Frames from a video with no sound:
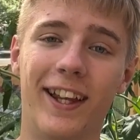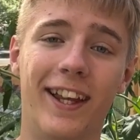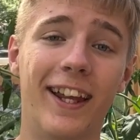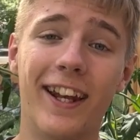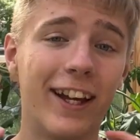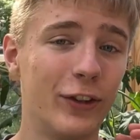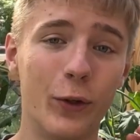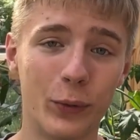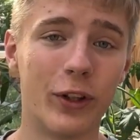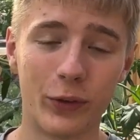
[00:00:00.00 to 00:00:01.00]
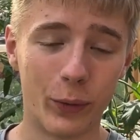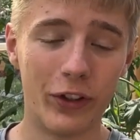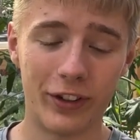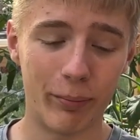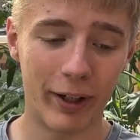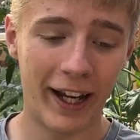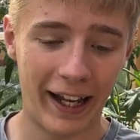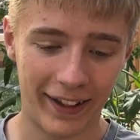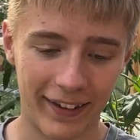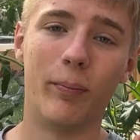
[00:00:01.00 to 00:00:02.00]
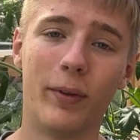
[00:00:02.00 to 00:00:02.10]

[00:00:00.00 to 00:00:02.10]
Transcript: and I don't want to water it by hand.